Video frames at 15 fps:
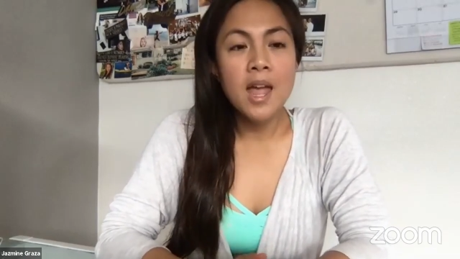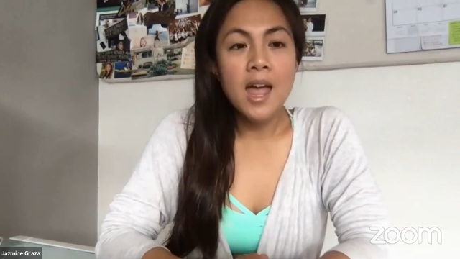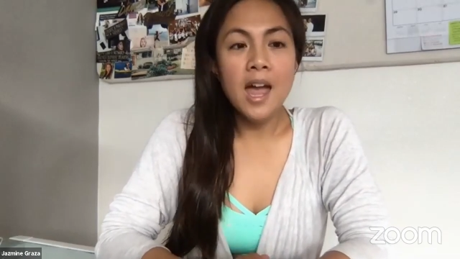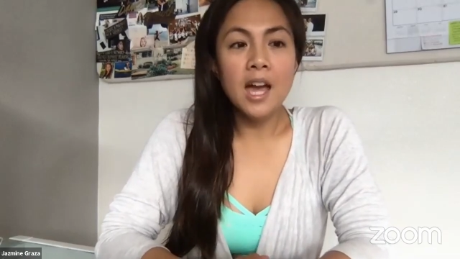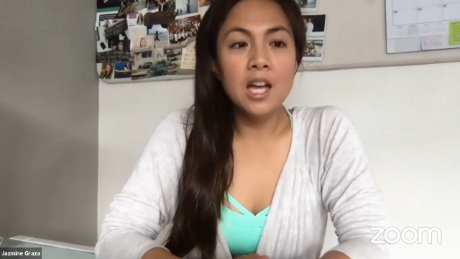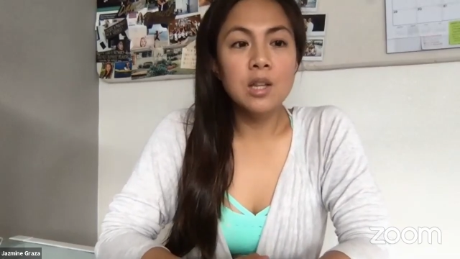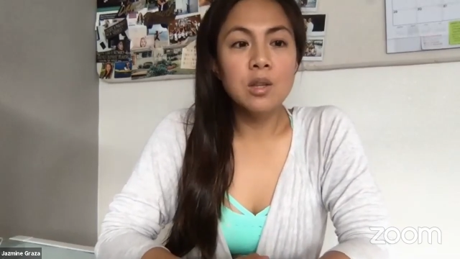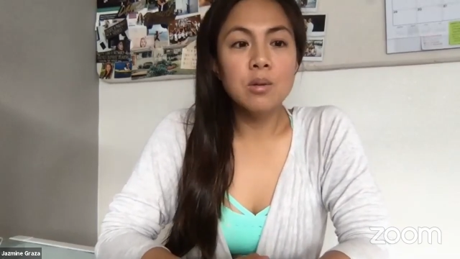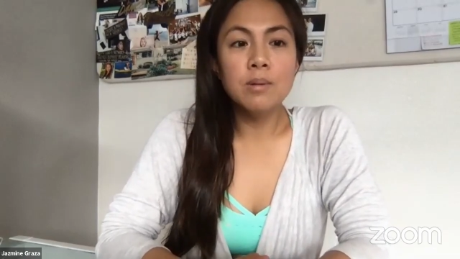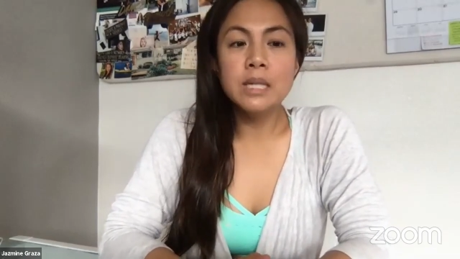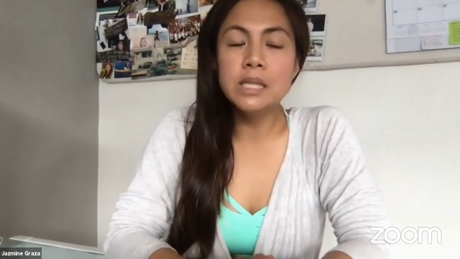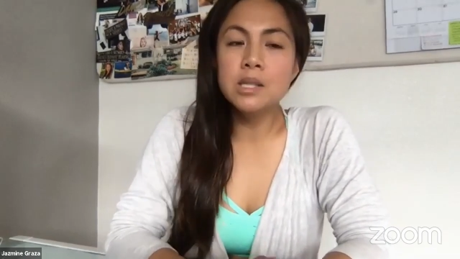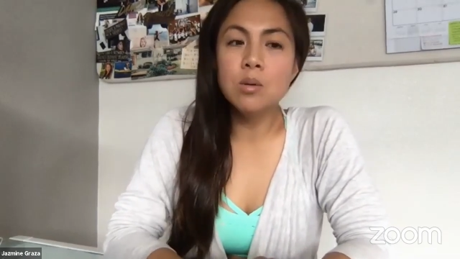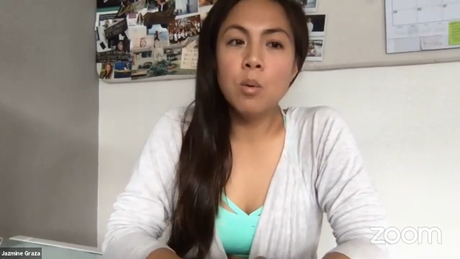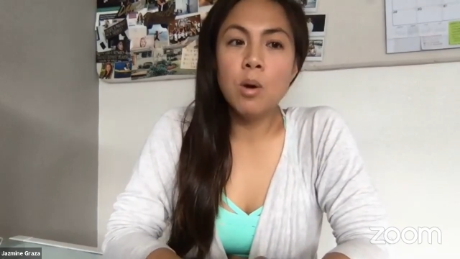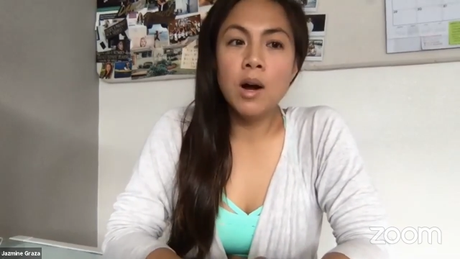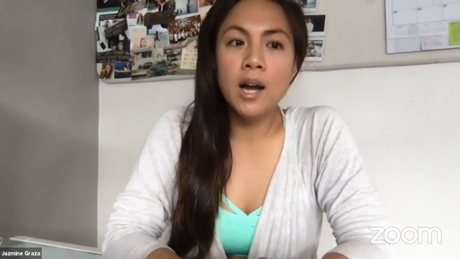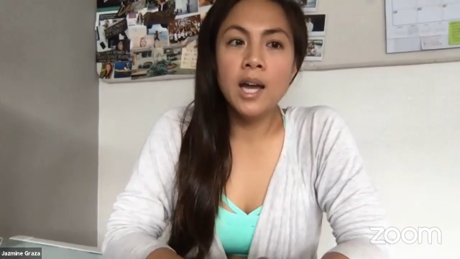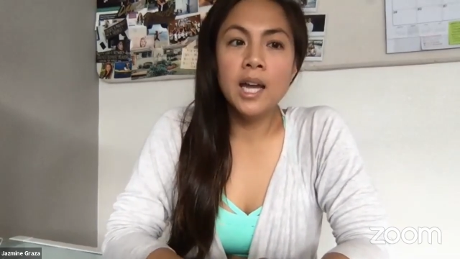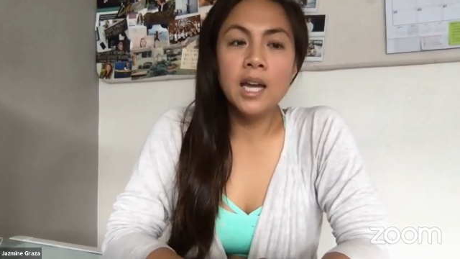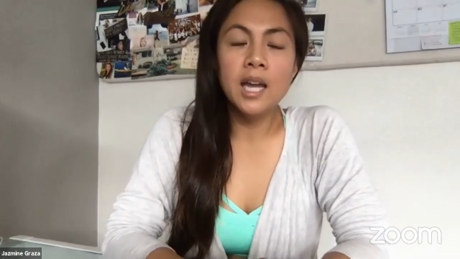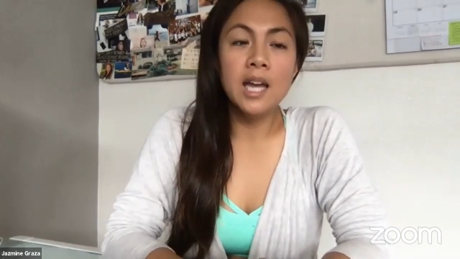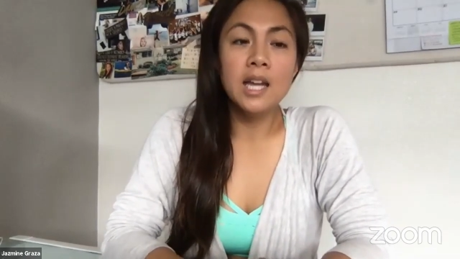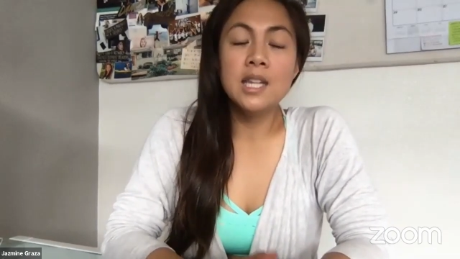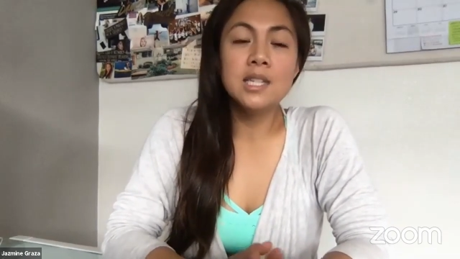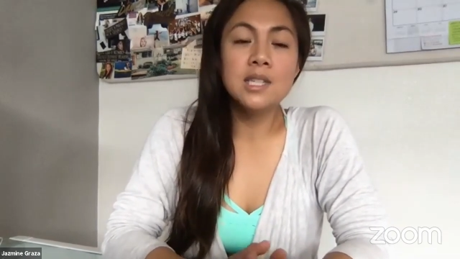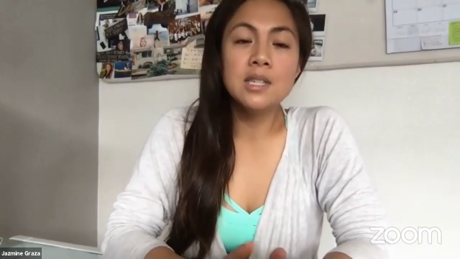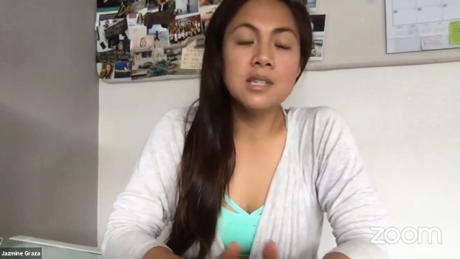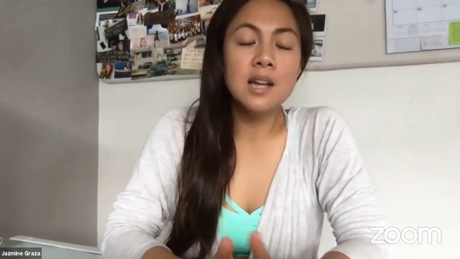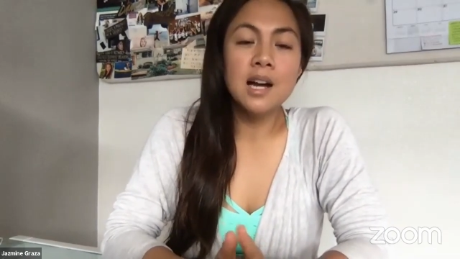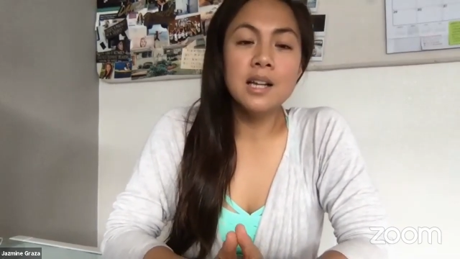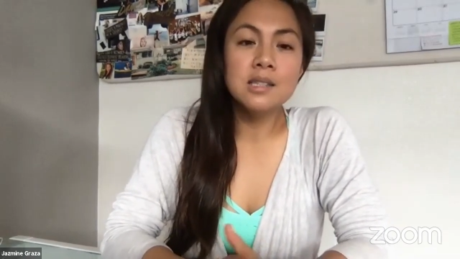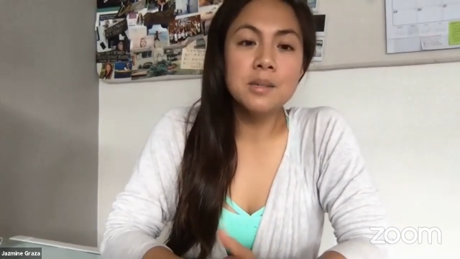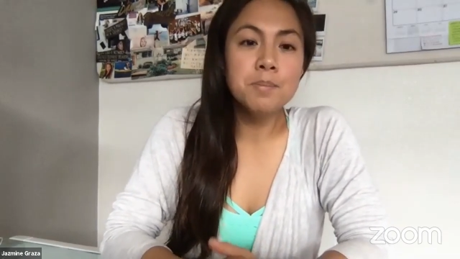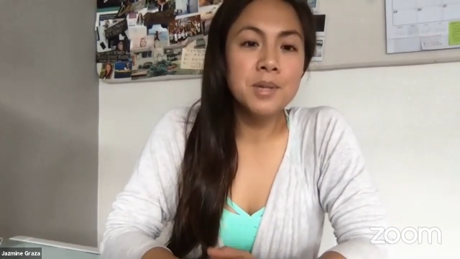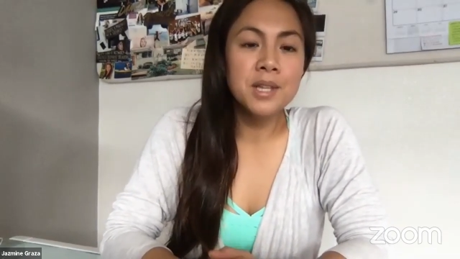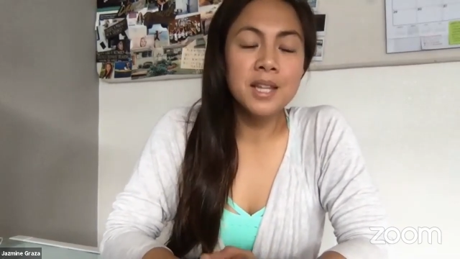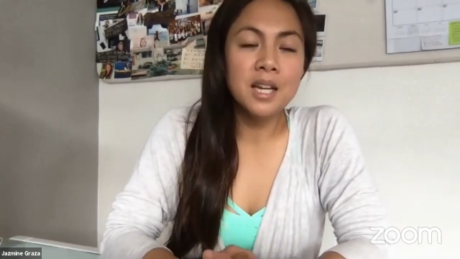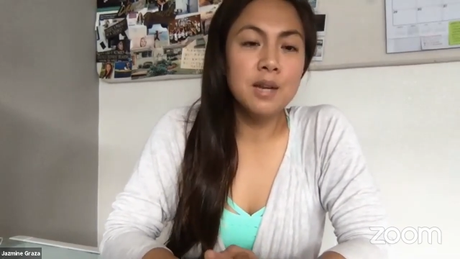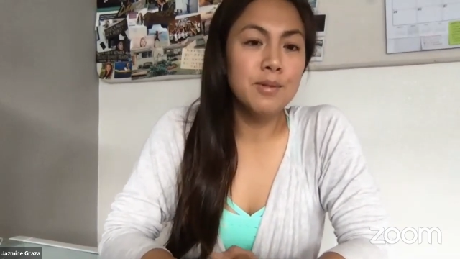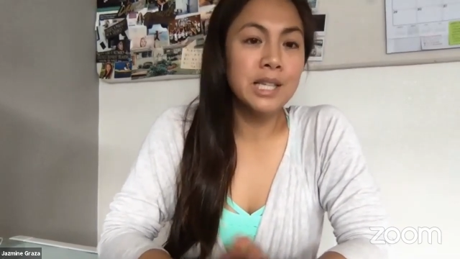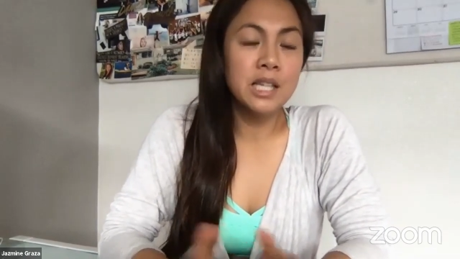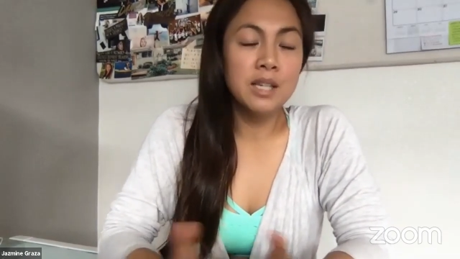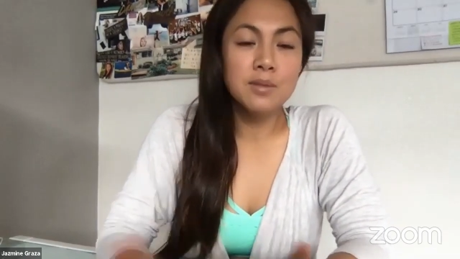And the reason why, and this is not something that even lives